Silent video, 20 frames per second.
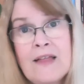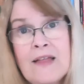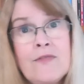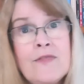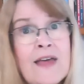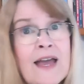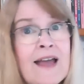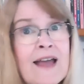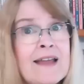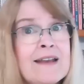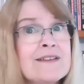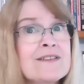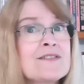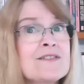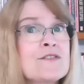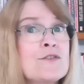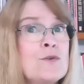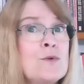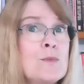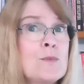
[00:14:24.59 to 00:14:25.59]
And that
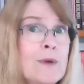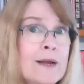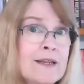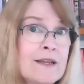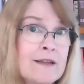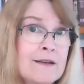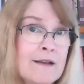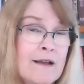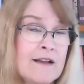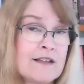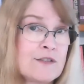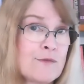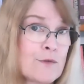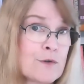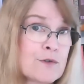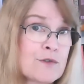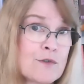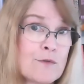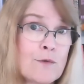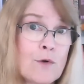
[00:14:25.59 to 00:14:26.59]
is to recognize,
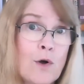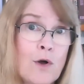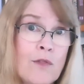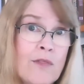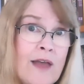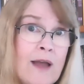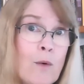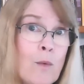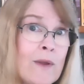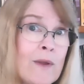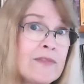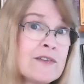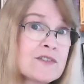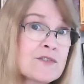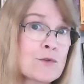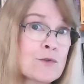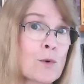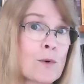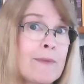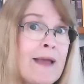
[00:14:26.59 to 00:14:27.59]
first of all, that when the
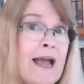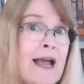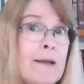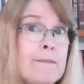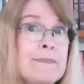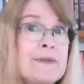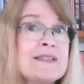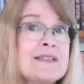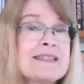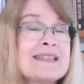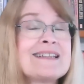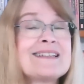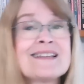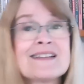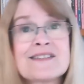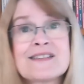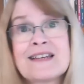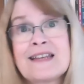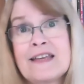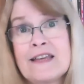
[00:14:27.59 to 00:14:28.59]
storm happens, it
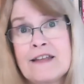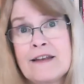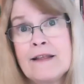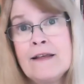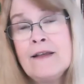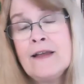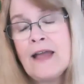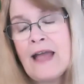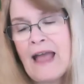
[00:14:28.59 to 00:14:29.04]
doesn't hit